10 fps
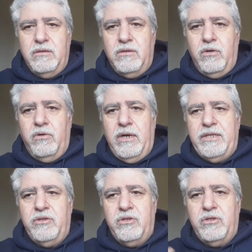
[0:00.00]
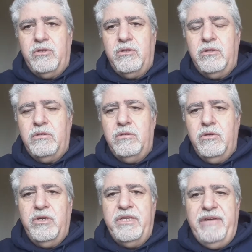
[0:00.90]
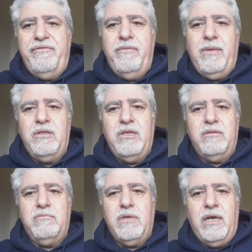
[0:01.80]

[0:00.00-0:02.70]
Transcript: so I don't know enough about it.